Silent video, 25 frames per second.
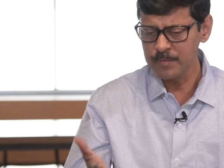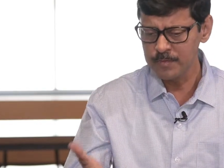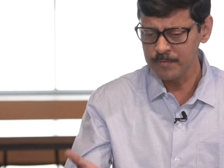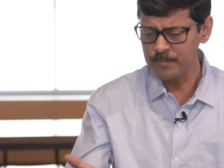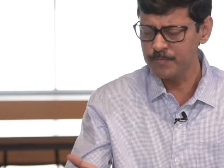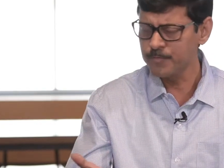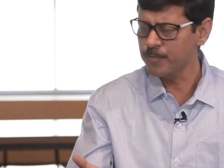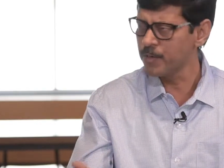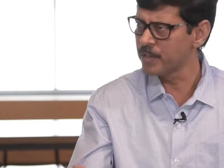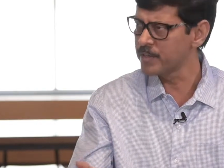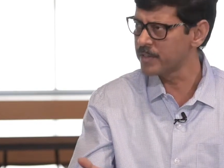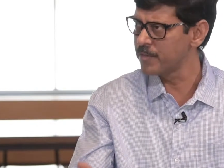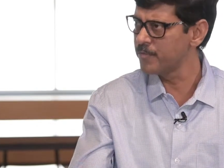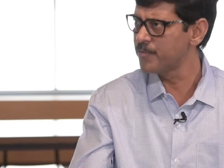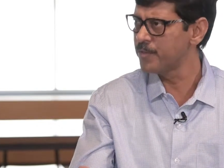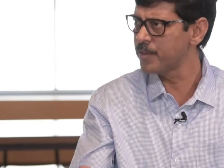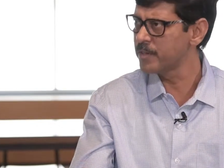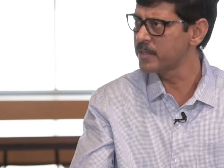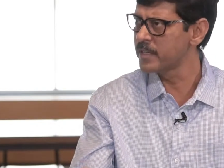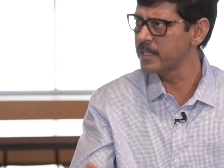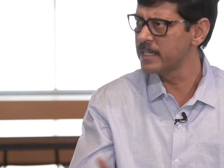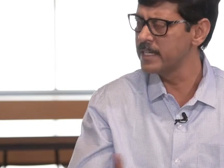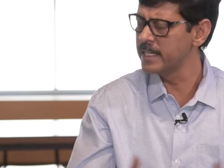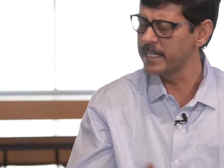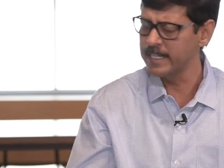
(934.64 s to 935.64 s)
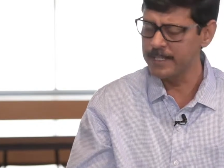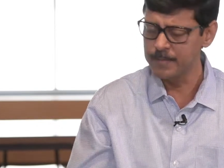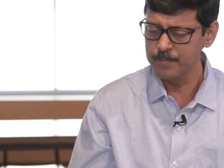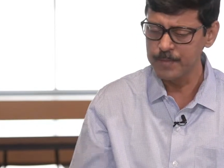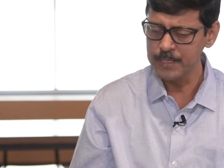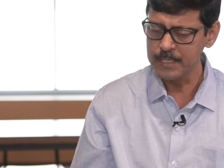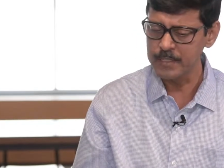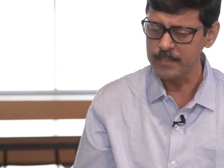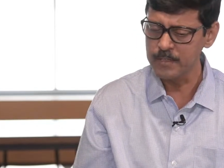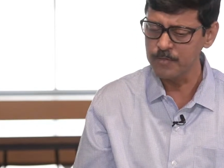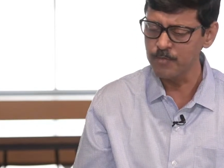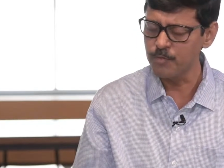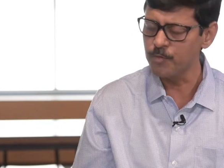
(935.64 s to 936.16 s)
for the need,
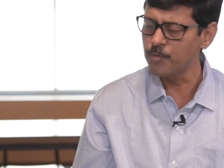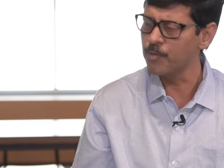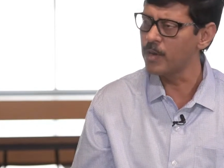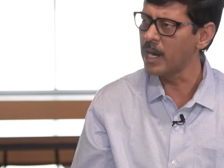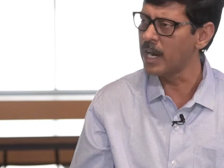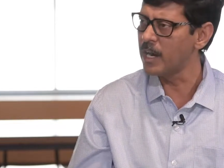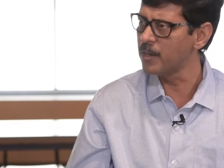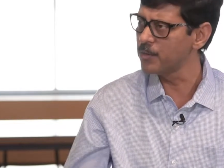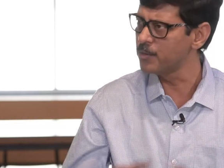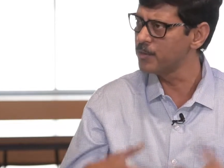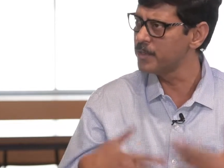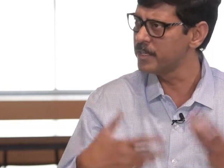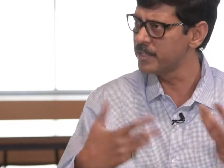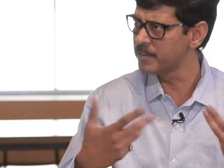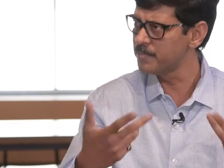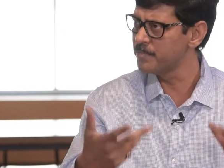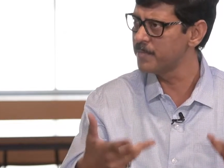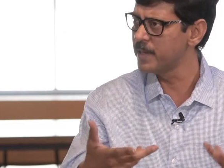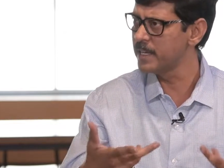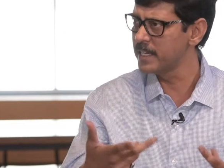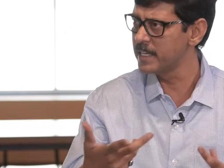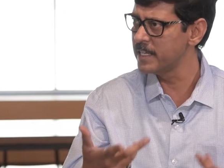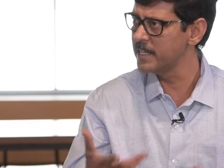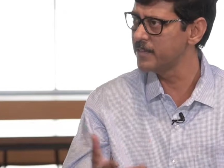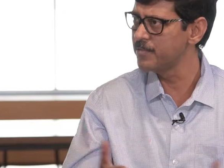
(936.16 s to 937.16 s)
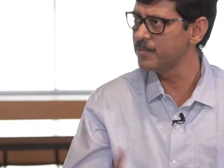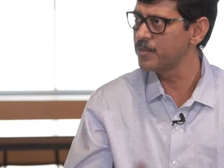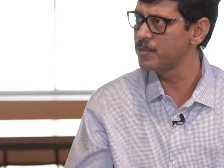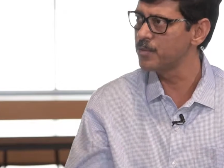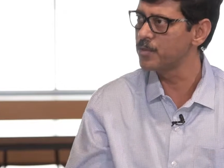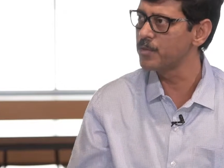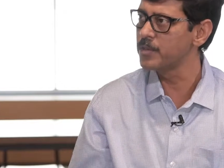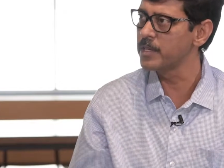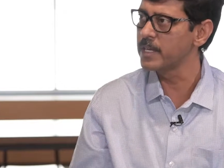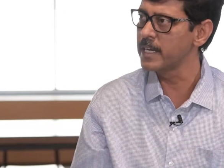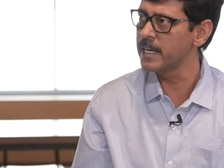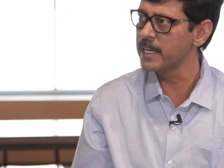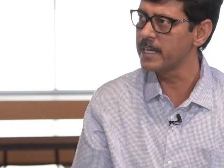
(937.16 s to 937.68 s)
because how good is money if you
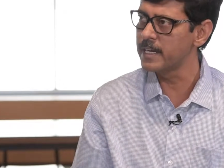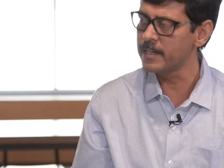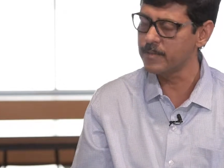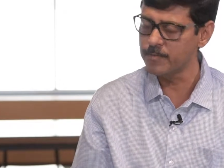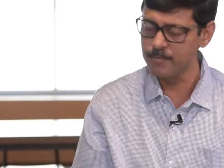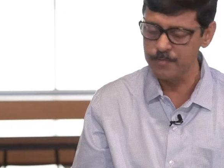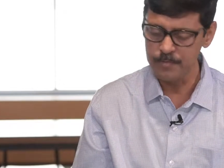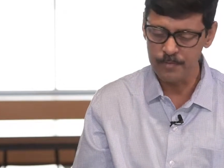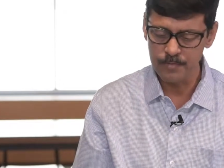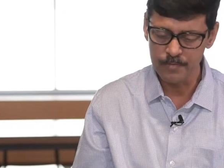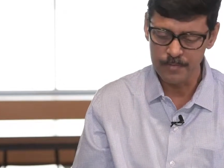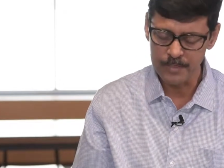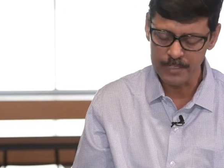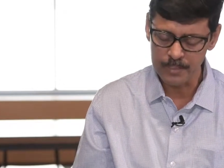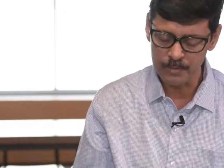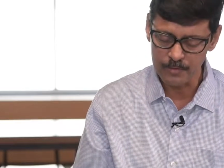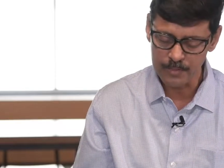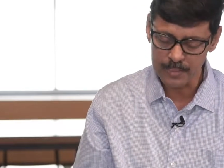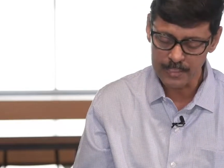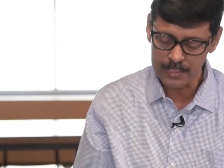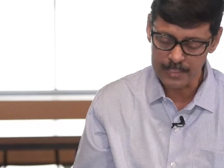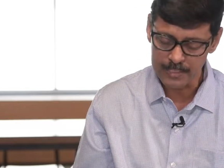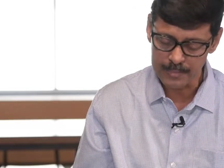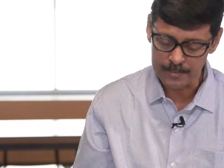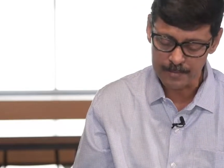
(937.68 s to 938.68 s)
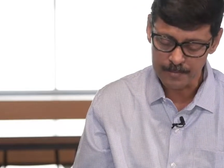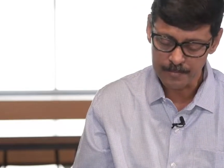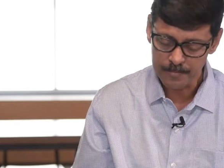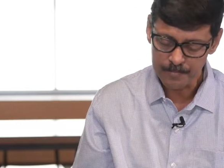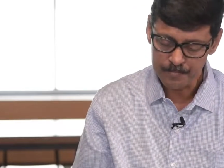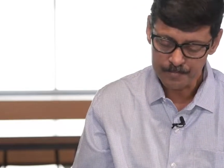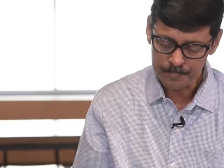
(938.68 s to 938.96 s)
don't get it when you need it.